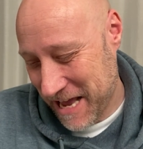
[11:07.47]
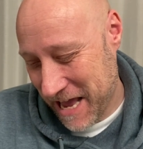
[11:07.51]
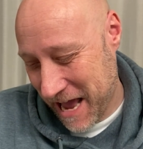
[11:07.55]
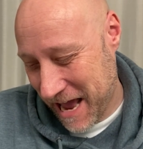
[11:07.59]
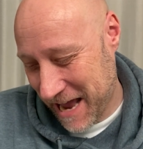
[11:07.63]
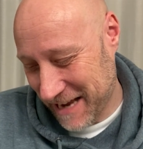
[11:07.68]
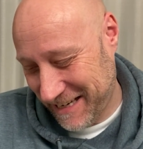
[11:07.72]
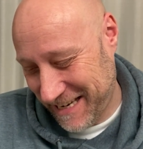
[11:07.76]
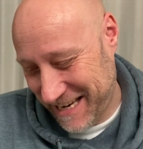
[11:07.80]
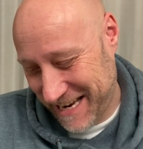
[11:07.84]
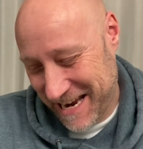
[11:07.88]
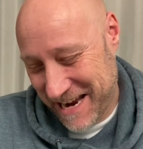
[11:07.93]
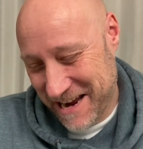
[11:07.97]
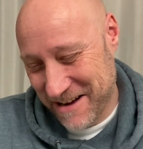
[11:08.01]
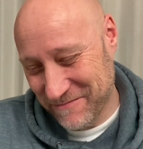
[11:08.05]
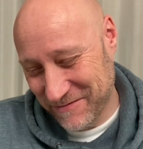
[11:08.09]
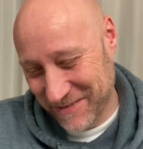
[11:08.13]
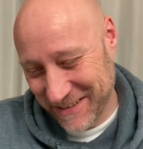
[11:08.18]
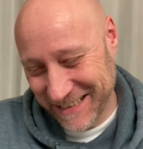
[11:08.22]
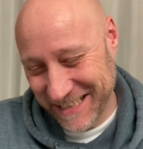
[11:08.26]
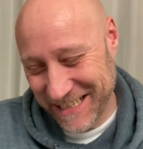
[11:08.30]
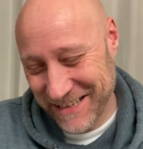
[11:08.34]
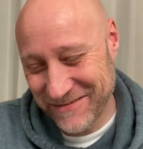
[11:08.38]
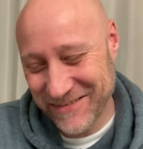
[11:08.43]
I can't
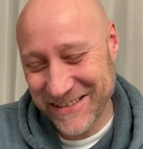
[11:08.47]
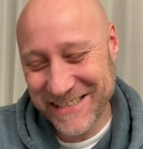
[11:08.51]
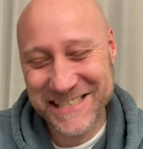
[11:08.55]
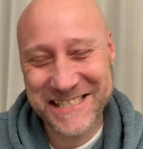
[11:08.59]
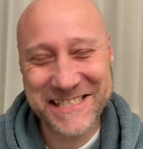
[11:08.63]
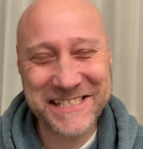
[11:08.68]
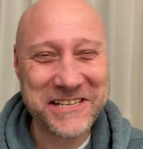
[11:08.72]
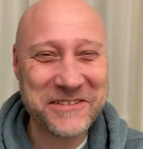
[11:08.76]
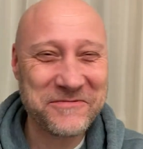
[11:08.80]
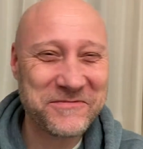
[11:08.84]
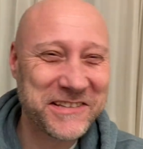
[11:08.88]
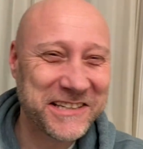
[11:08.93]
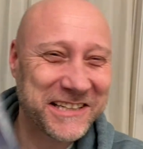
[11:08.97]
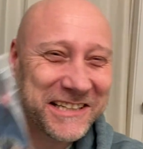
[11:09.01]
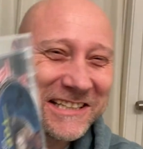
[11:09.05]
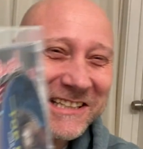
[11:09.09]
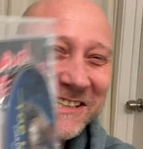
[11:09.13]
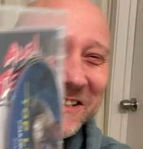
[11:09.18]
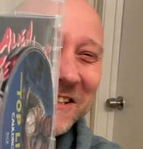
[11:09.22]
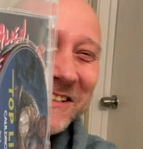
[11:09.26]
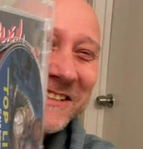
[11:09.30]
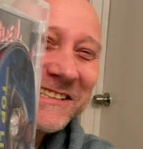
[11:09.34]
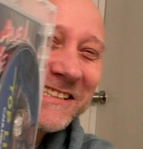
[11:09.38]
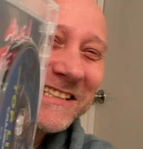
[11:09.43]
believe that something
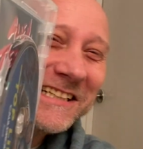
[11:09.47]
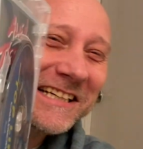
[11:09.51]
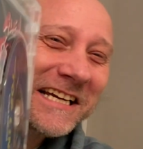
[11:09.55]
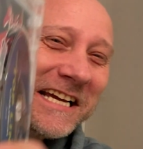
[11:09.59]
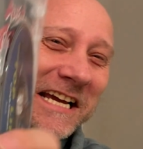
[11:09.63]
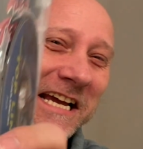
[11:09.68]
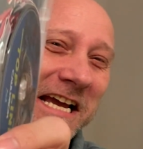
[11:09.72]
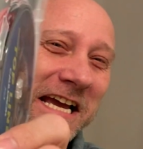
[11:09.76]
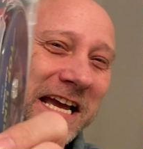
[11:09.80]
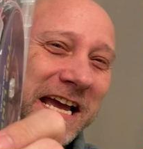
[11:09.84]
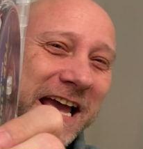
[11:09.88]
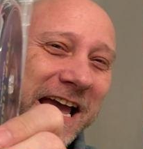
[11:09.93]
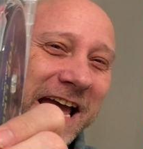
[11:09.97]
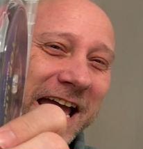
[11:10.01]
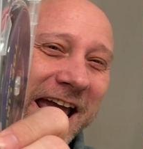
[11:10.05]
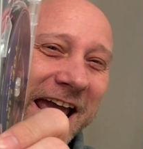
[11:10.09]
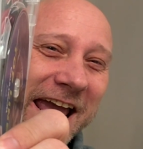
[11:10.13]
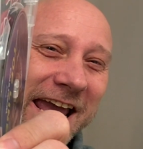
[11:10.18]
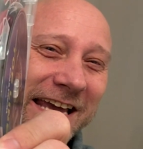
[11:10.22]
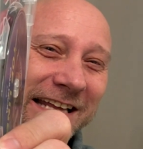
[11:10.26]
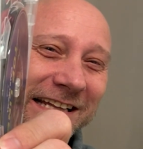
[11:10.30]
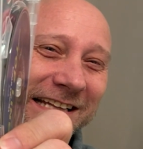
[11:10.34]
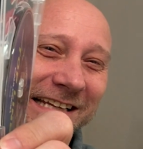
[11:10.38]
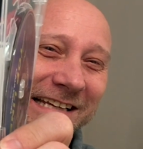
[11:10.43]
called
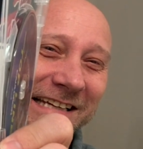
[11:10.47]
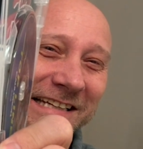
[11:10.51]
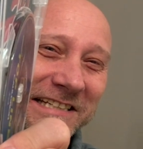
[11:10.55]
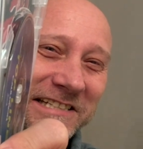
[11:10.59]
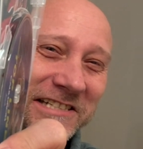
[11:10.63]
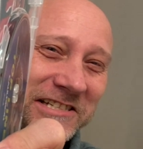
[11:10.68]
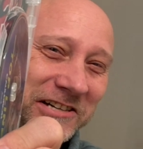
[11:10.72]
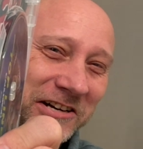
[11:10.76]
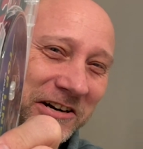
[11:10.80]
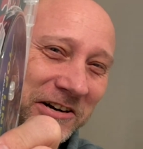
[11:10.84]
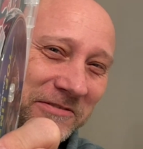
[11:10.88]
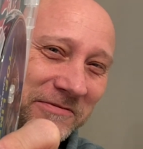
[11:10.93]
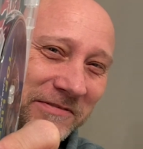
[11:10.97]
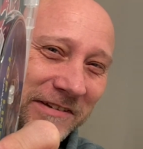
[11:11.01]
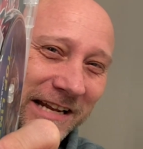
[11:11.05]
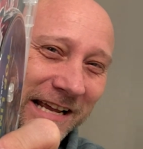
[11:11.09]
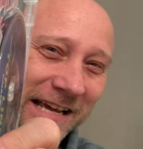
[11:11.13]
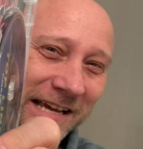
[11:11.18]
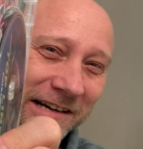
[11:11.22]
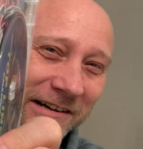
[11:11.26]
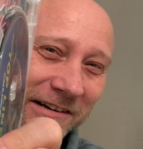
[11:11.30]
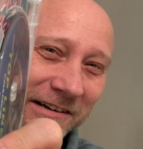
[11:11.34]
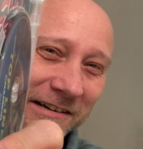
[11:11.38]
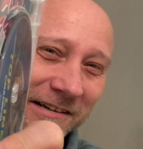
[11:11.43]
Alien
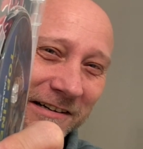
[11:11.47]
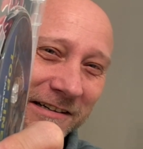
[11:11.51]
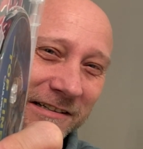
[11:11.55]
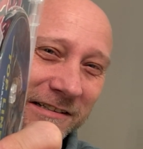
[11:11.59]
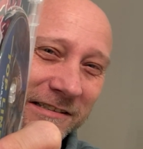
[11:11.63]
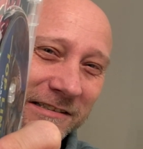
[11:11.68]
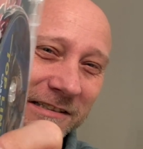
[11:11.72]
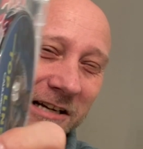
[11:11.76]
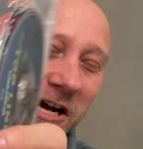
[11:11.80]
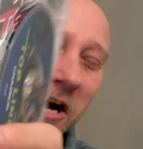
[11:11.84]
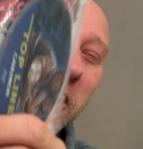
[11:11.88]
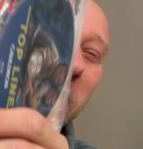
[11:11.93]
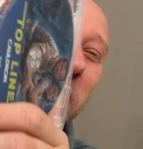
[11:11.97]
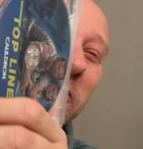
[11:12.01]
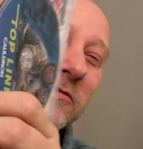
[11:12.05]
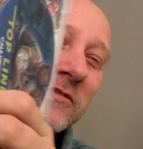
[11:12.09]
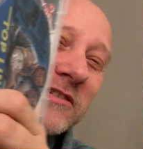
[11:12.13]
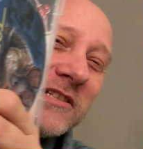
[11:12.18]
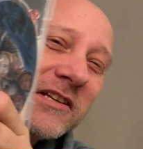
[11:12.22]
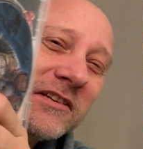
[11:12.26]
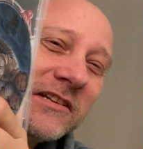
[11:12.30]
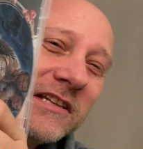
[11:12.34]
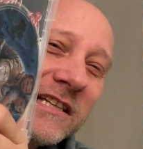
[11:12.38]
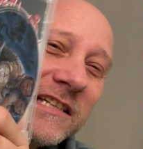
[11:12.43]
Terminator. Oh,
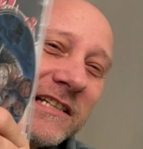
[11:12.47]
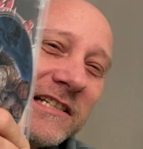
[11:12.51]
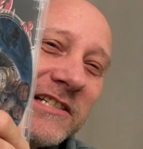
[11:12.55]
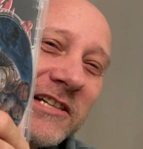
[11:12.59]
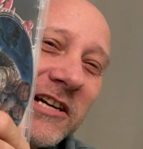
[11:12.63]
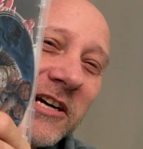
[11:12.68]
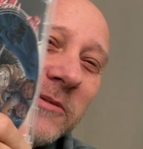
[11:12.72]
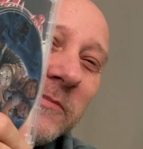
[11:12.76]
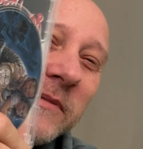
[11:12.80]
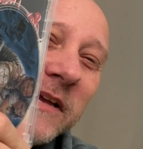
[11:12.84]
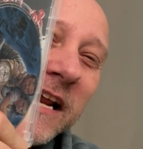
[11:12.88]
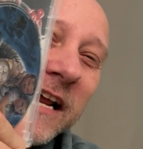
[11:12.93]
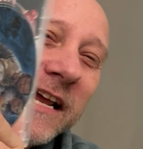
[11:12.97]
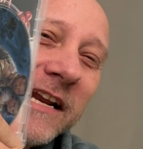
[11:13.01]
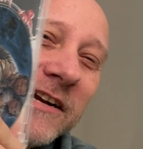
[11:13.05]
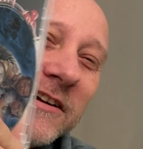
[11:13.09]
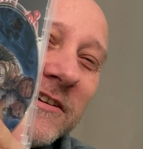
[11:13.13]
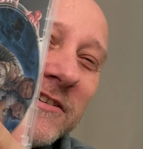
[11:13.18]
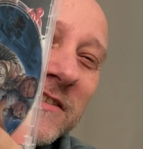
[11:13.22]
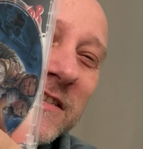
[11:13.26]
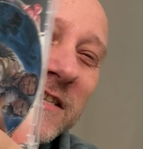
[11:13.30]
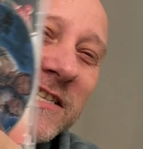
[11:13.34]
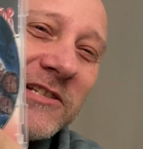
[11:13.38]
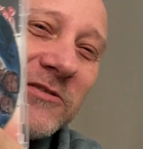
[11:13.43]
so the
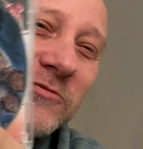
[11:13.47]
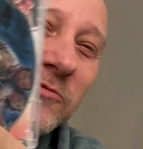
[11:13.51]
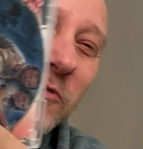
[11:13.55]
Terminators, these